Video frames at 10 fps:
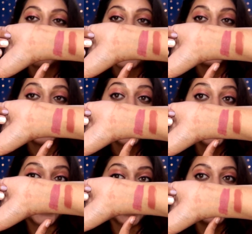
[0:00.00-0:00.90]
Imagine how
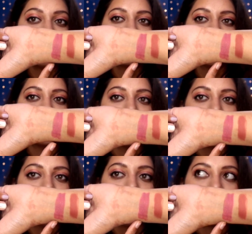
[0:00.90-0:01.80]
great this will
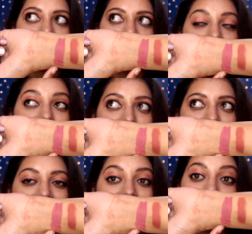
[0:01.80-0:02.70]
look on a
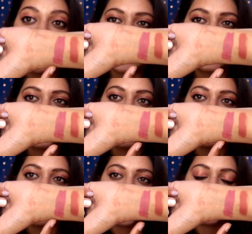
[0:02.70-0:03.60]
floral
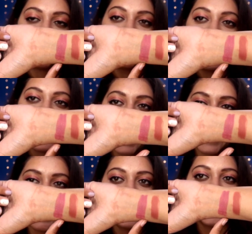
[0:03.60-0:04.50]
dress for the
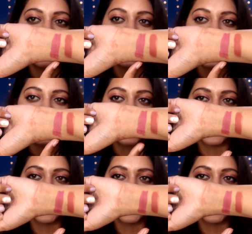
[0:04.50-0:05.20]
daytime wear or